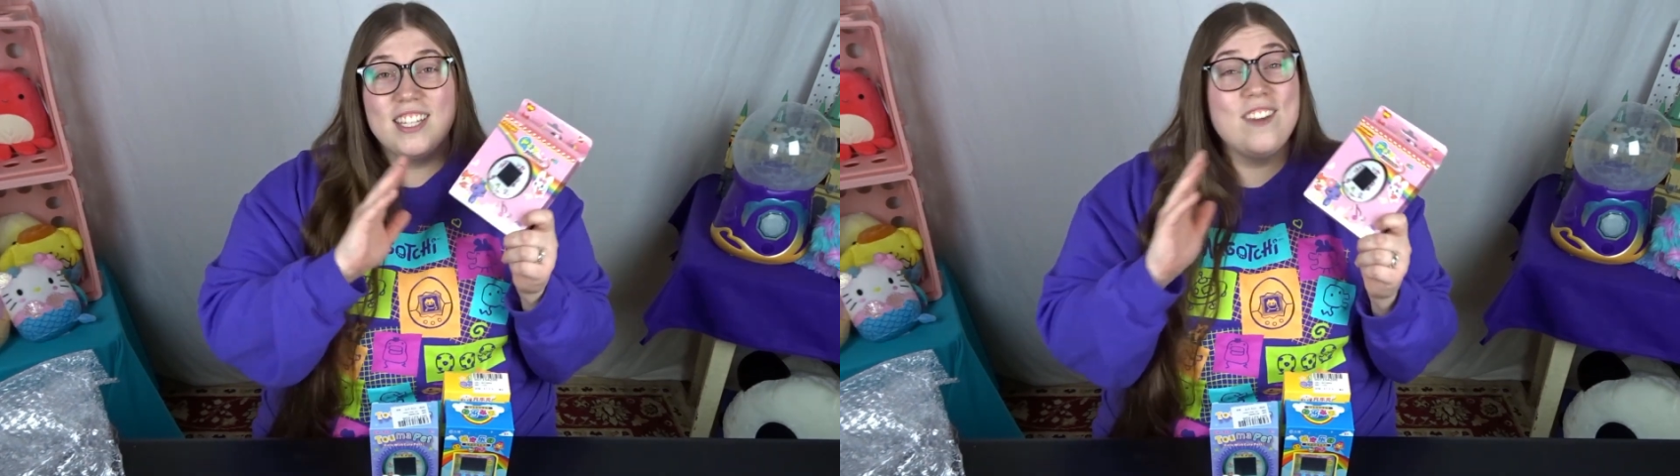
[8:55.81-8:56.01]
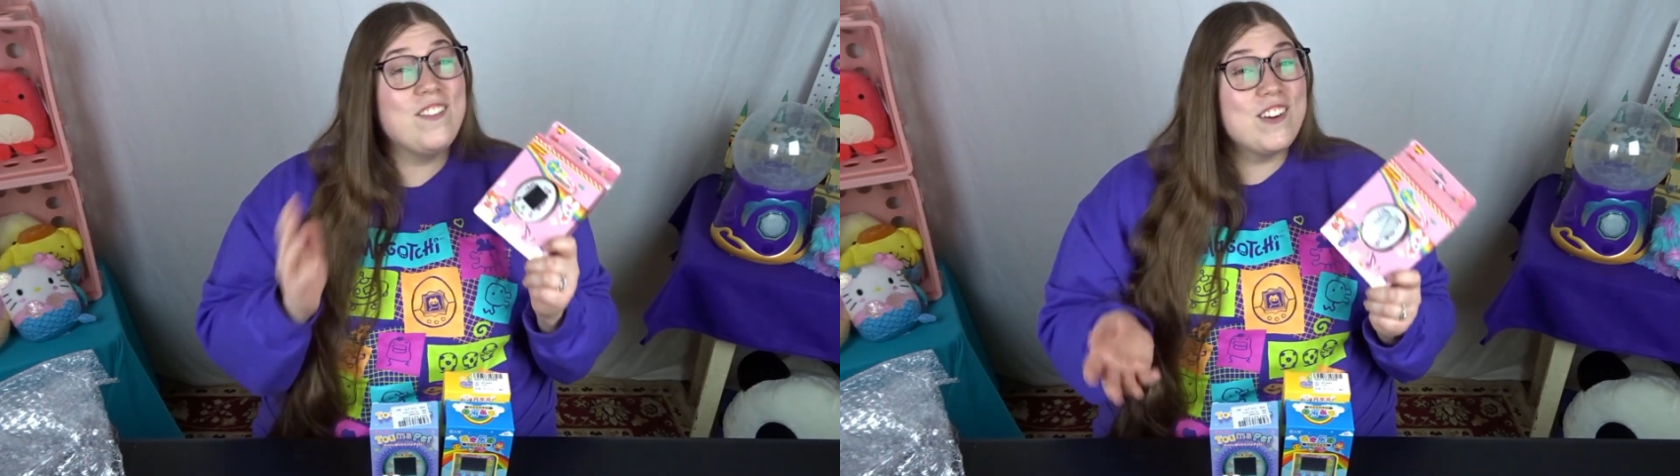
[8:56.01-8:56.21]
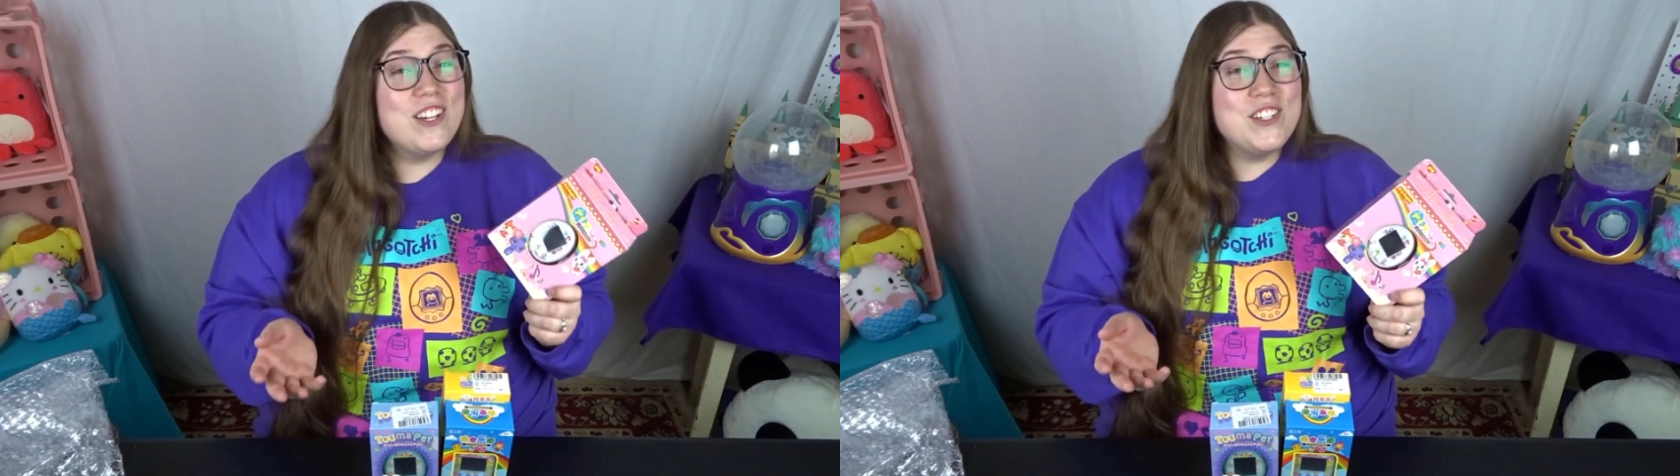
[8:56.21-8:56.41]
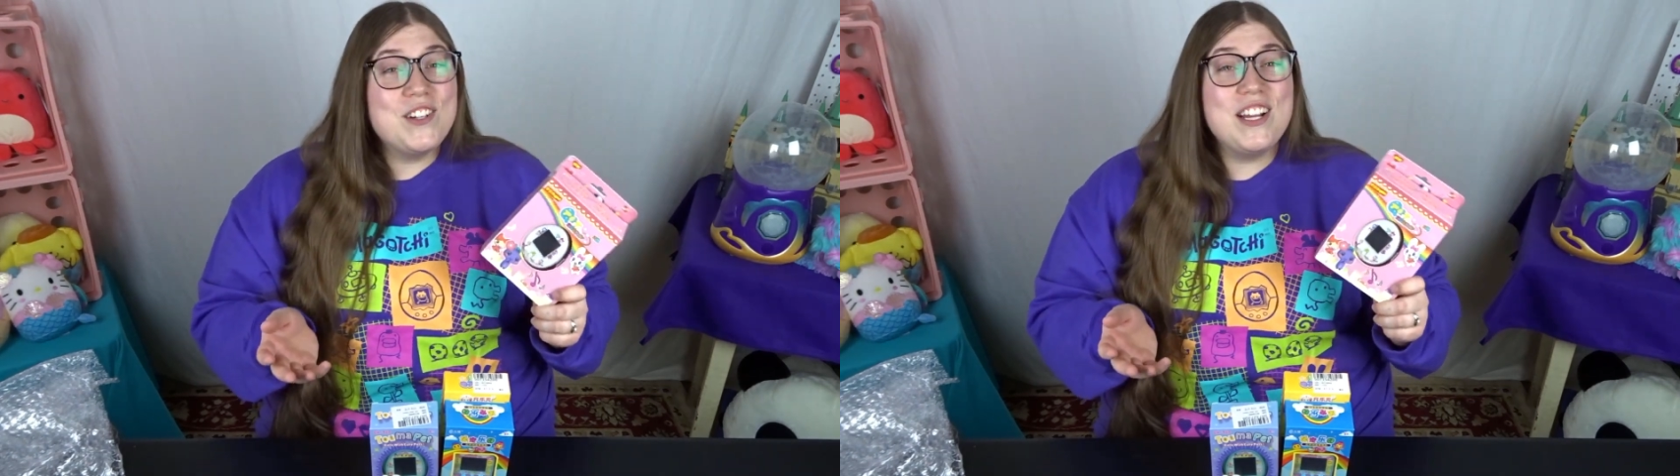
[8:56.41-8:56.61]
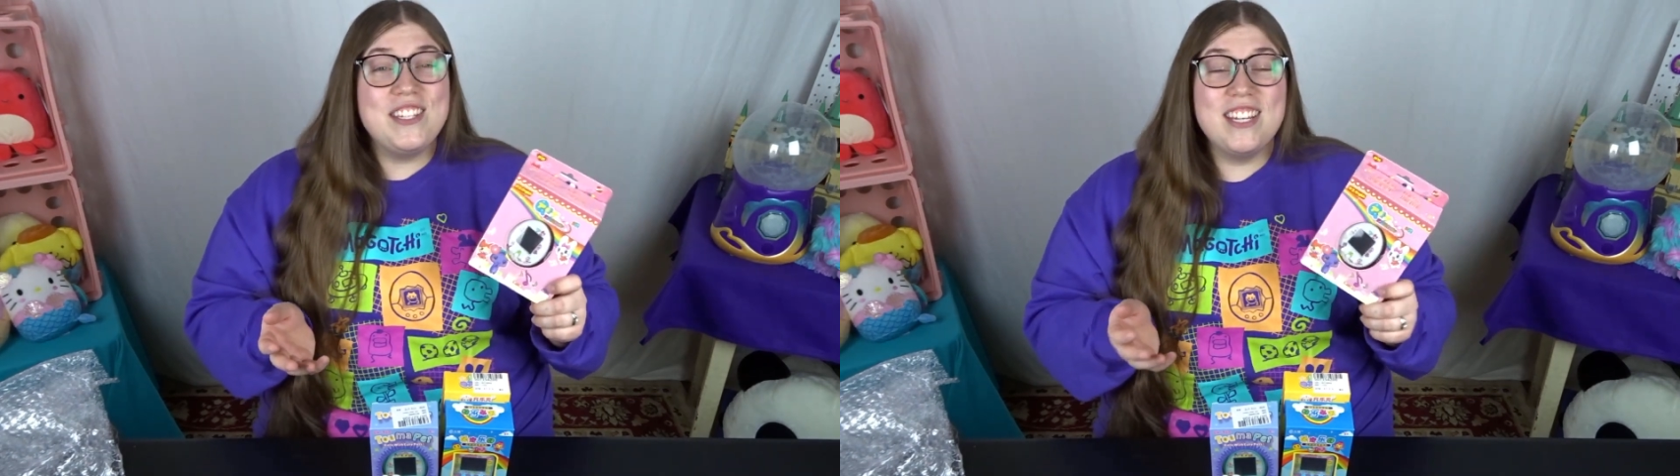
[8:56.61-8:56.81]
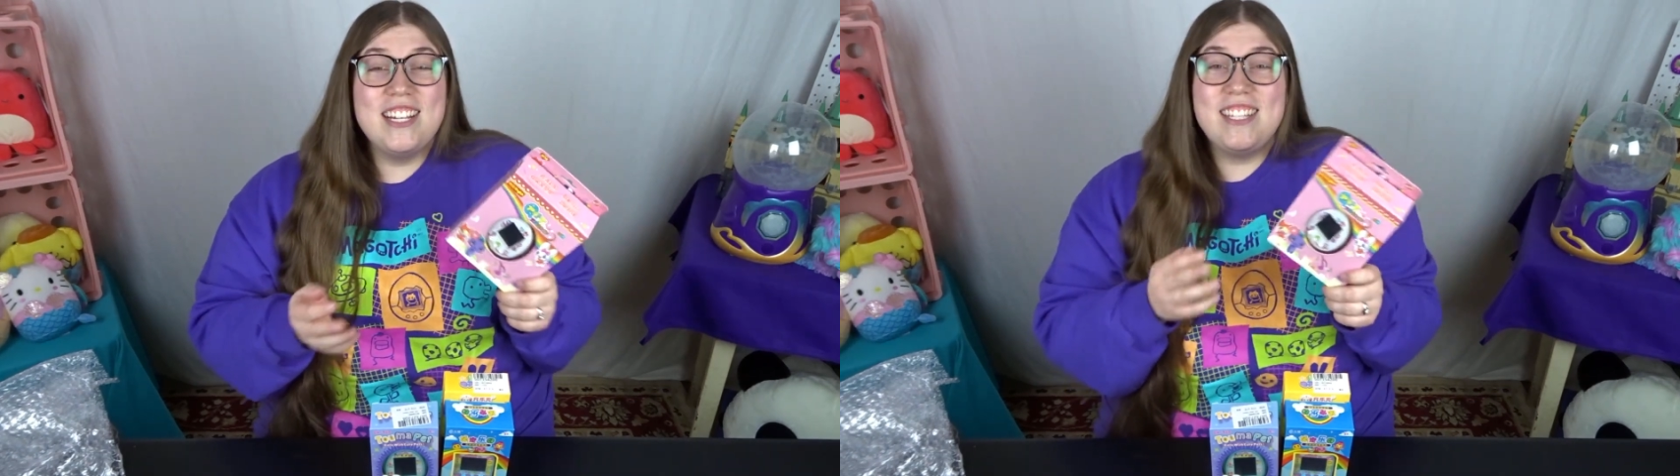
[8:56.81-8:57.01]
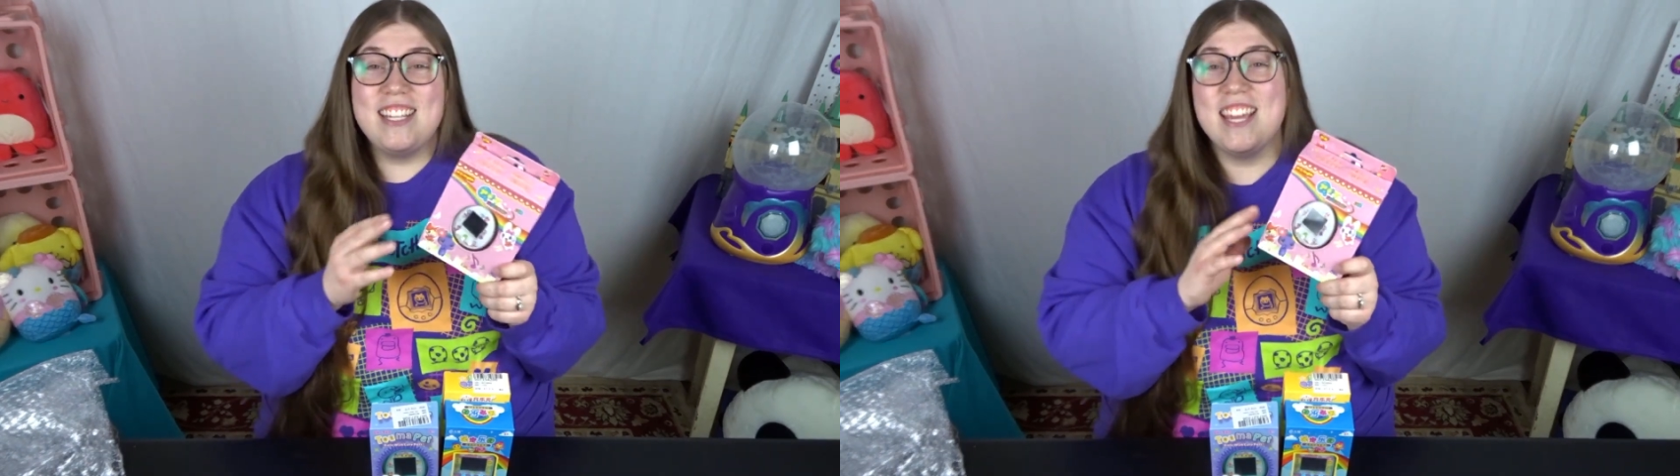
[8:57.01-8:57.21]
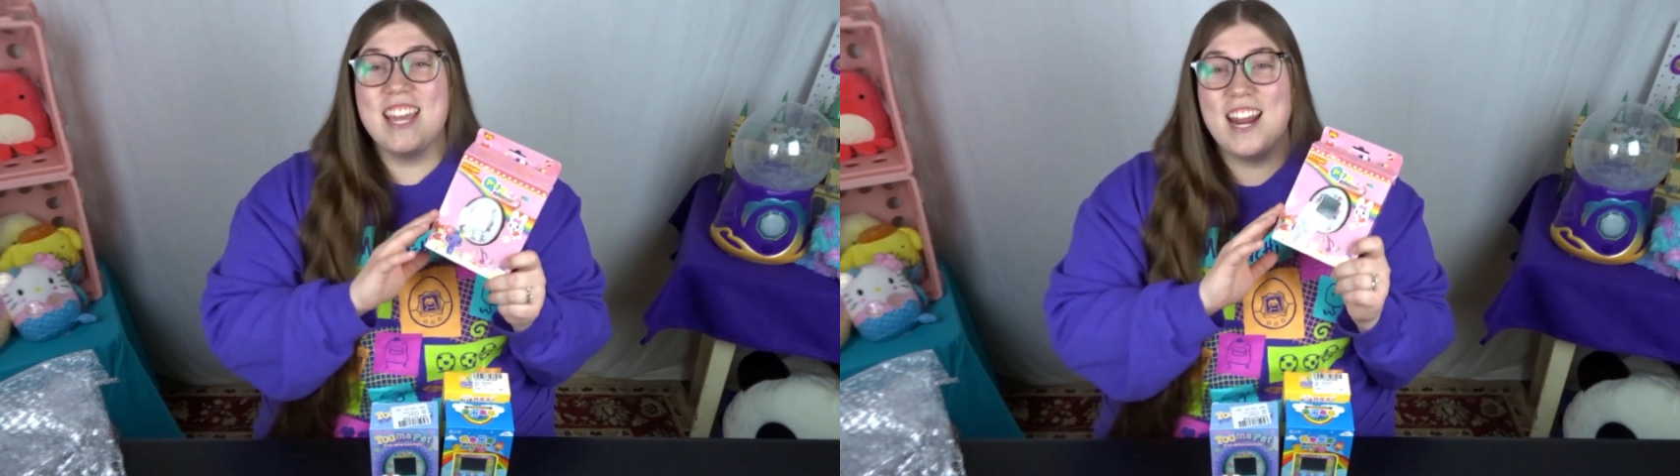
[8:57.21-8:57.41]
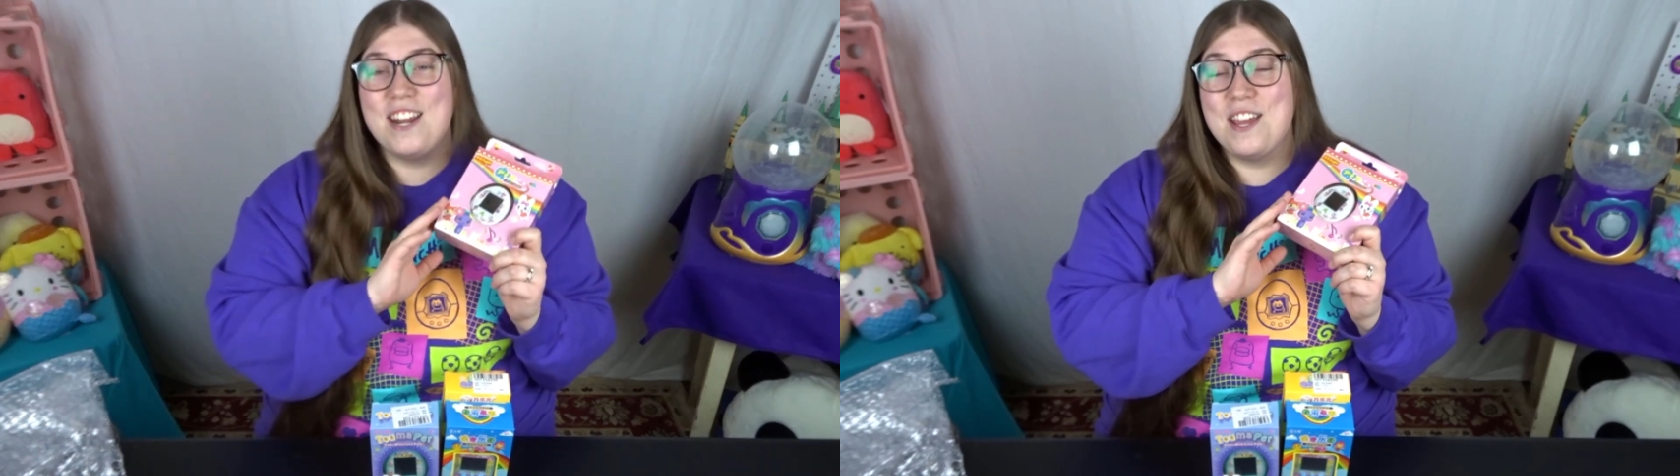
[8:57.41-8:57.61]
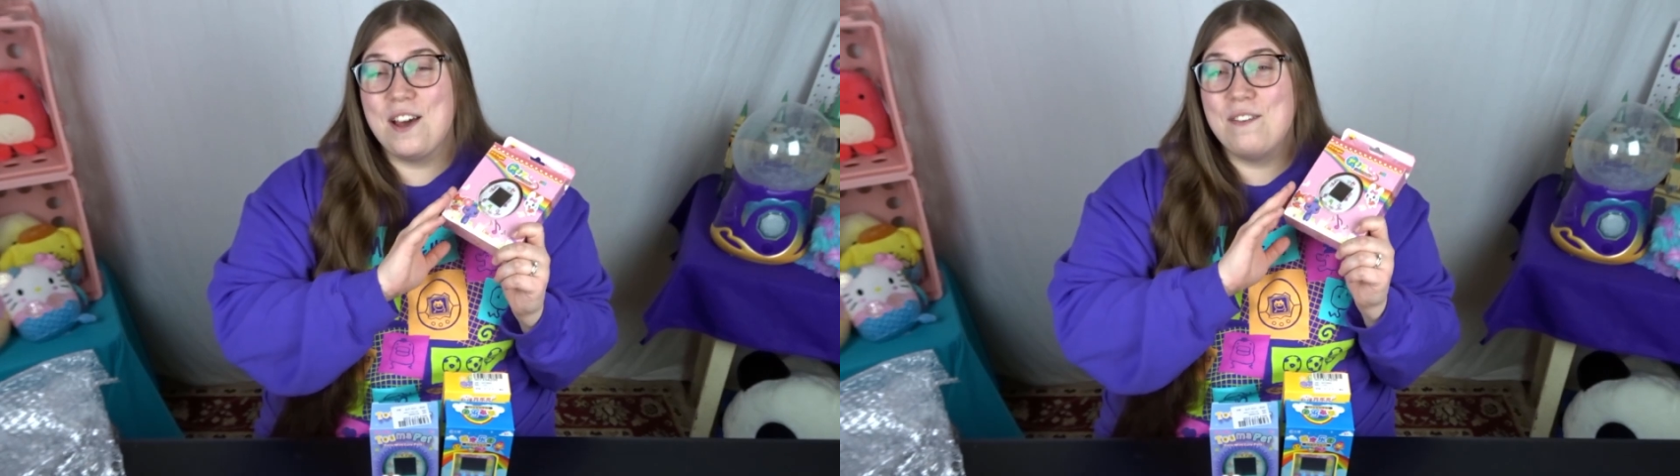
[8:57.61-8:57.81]
If you're interested in seeing
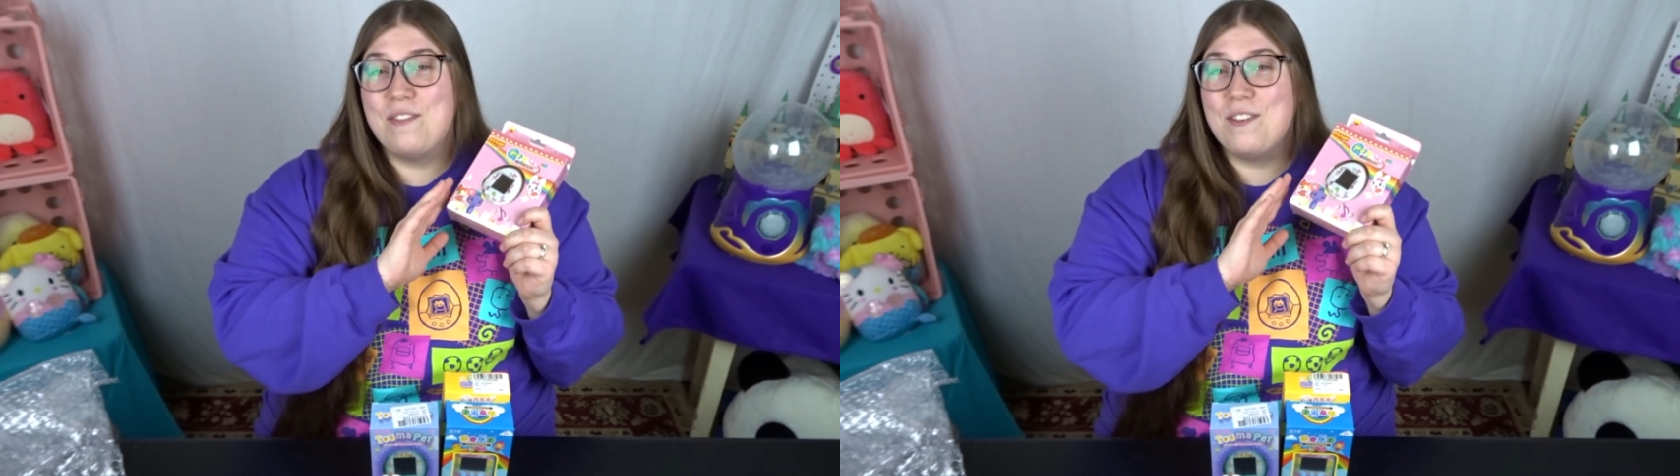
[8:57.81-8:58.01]
any of